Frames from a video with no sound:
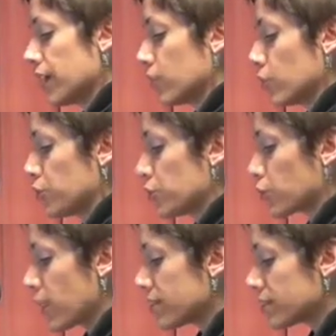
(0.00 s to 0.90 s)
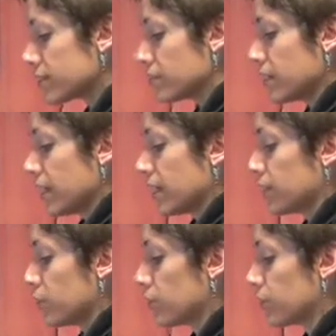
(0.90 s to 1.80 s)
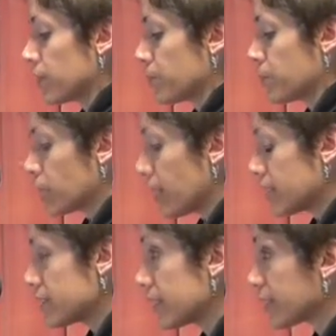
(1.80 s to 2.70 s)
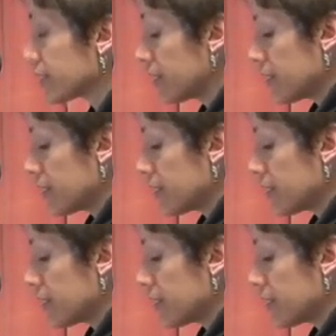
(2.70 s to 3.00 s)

in order to race them and use them for hunting.